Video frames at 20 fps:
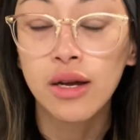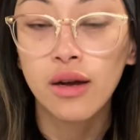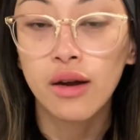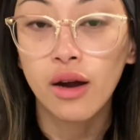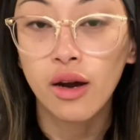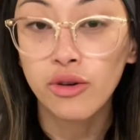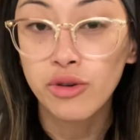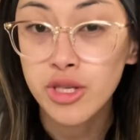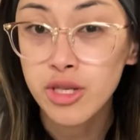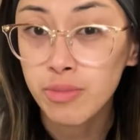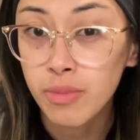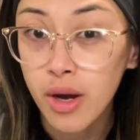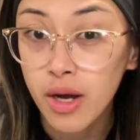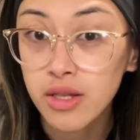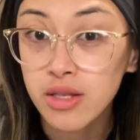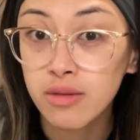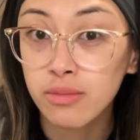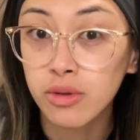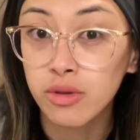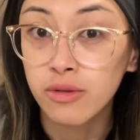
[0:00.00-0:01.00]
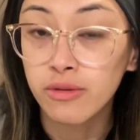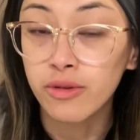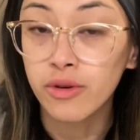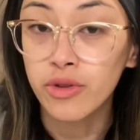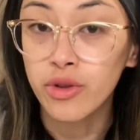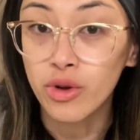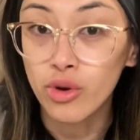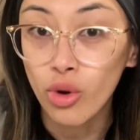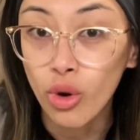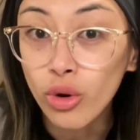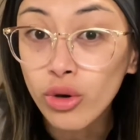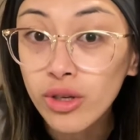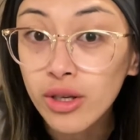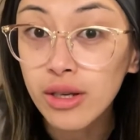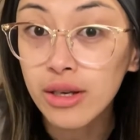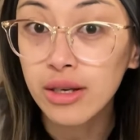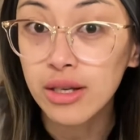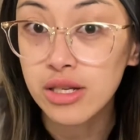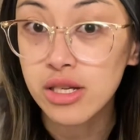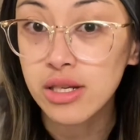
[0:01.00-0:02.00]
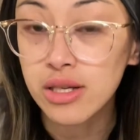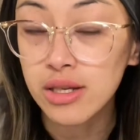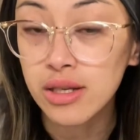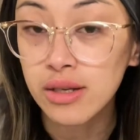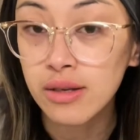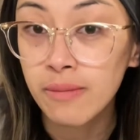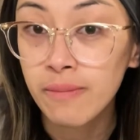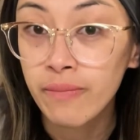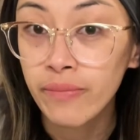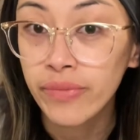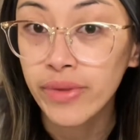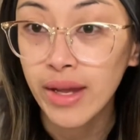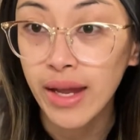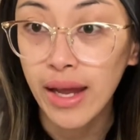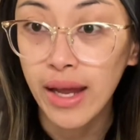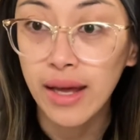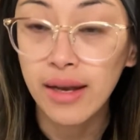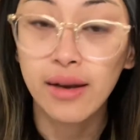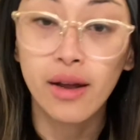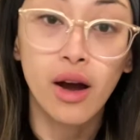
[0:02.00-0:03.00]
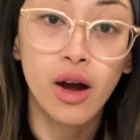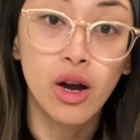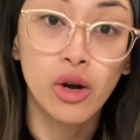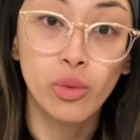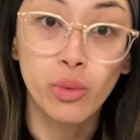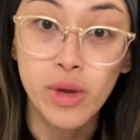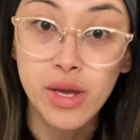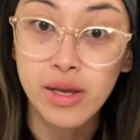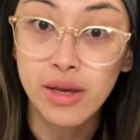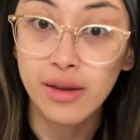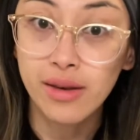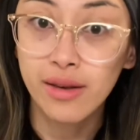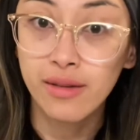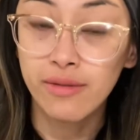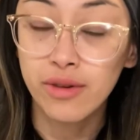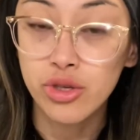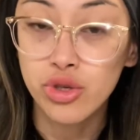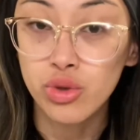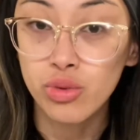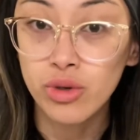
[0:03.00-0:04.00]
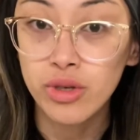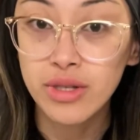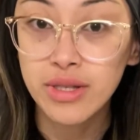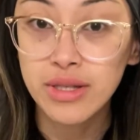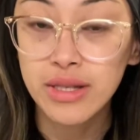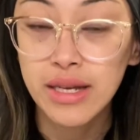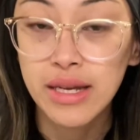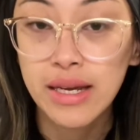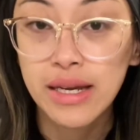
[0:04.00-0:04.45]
are responsible for their own condition and are weak individuals,